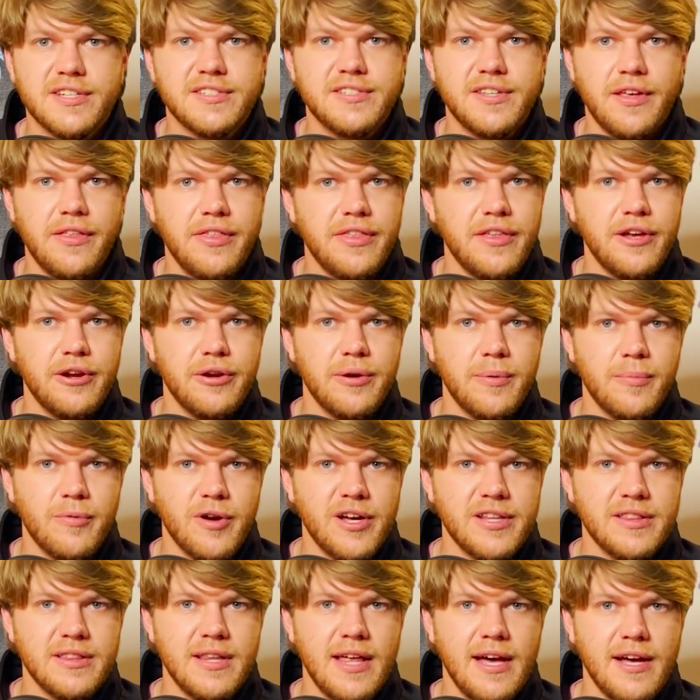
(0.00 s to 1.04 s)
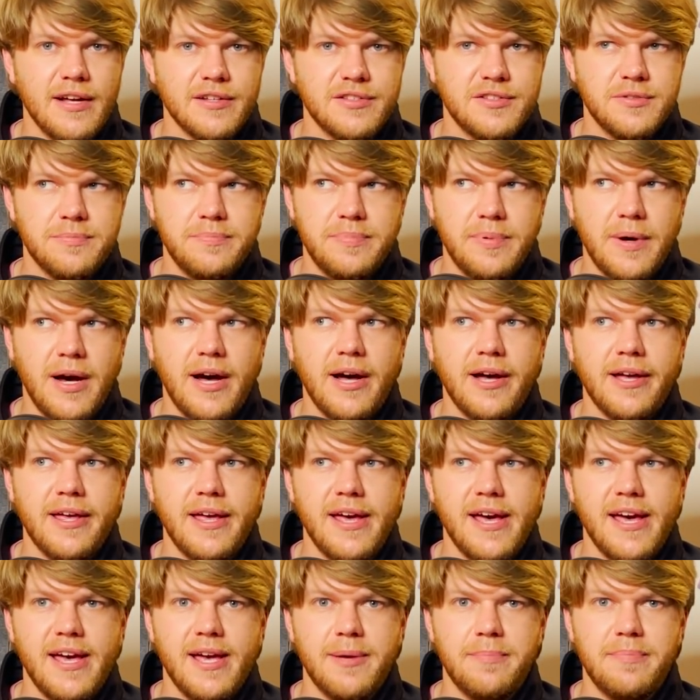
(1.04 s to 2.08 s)
6 Ethereum right now to buy
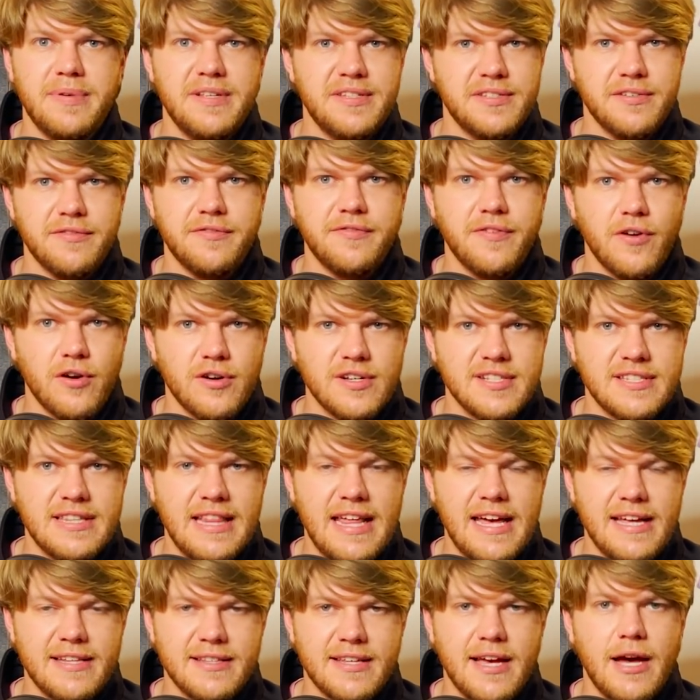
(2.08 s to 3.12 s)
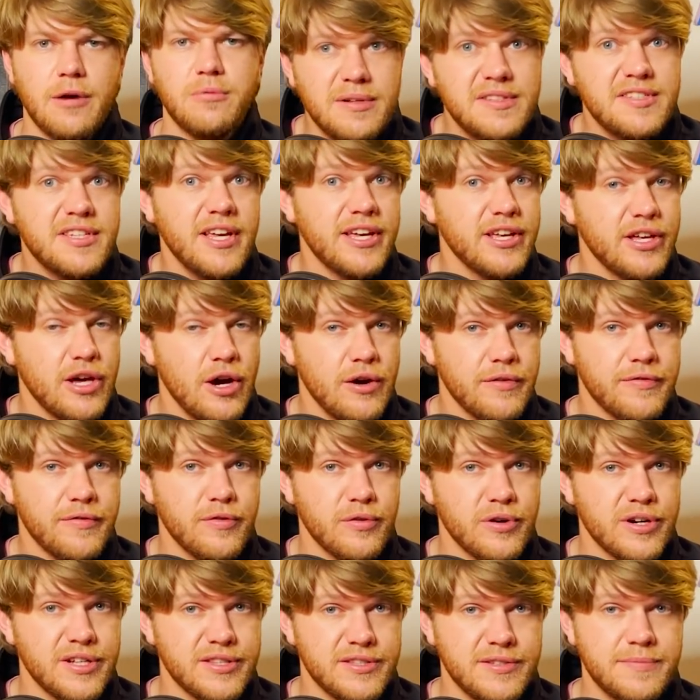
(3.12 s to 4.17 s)
a piece of forest land, I would say go
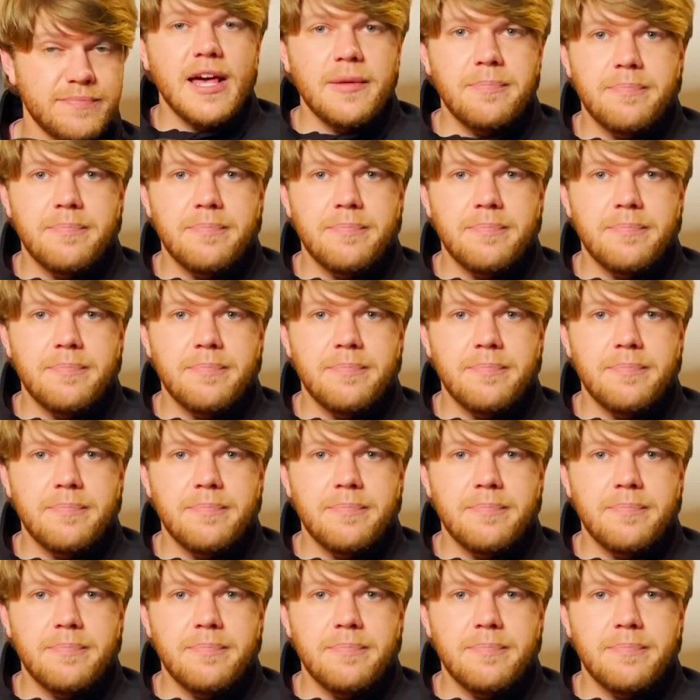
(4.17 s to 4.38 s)
for it.